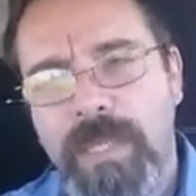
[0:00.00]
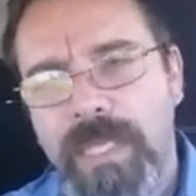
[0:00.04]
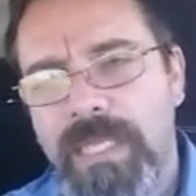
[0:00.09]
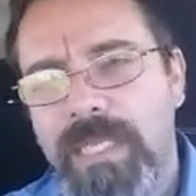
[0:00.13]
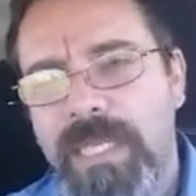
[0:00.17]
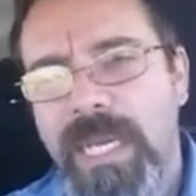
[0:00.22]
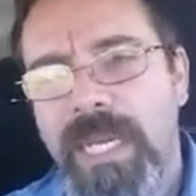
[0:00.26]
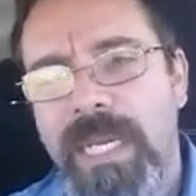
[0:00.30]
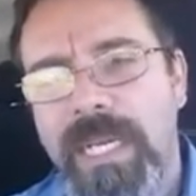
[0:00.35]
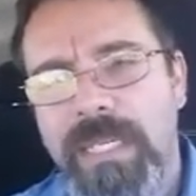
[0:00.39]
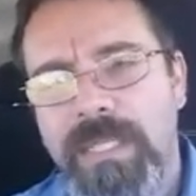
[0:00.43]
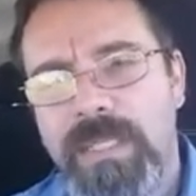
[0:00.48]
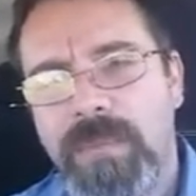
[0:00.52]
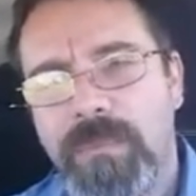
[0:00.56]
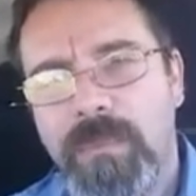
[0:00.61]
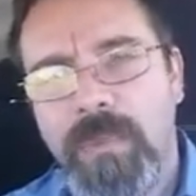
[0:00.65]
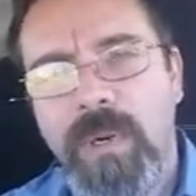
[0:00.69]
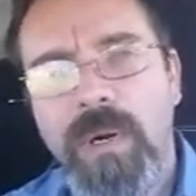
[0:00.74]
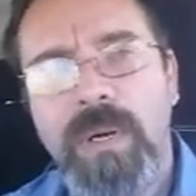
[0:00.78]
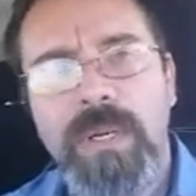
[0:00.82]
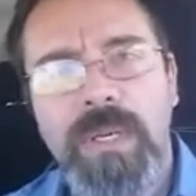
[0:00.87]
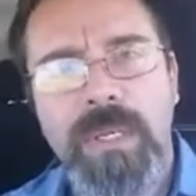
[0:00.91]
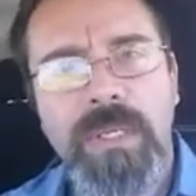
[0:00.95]
He died as a
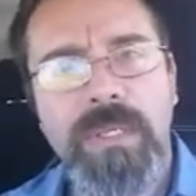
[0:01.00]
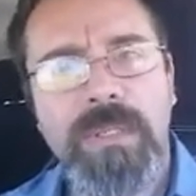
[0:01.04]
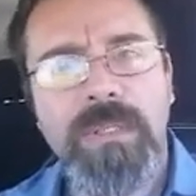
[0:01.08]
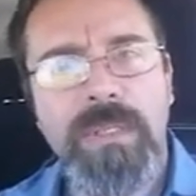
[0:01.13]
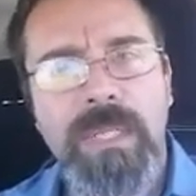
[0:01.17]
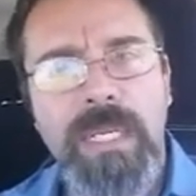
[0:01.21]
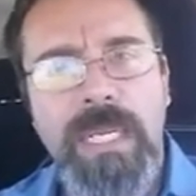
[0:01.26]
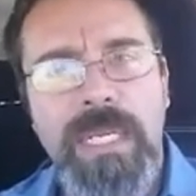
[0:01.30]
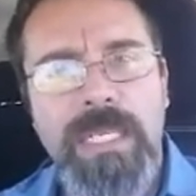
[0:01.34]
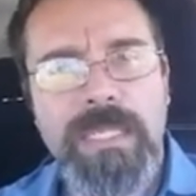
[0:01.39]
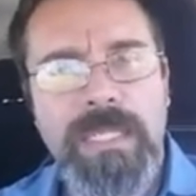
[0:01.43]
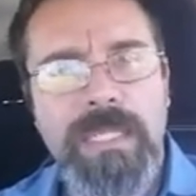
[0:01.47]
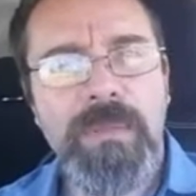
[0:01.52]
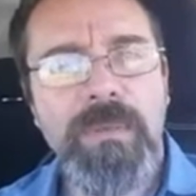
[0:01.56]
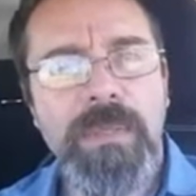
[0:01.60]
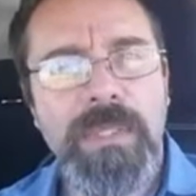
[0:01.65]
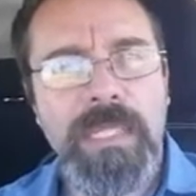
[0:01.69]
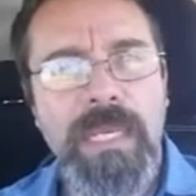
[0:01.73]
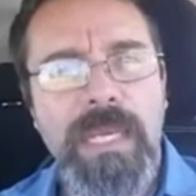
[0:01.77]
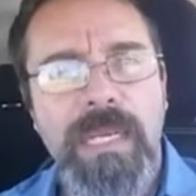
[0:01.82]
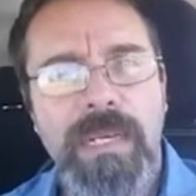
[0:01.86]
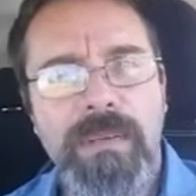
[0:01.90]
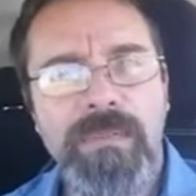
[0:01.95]
martyr, actually,
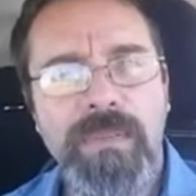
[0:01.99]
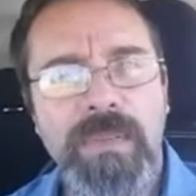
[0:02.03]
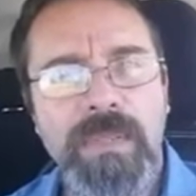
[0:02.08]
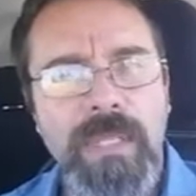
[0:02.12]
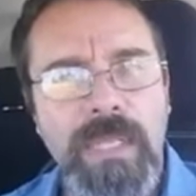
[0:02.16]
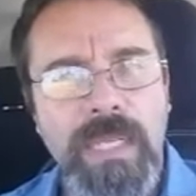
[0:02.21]
with that effort.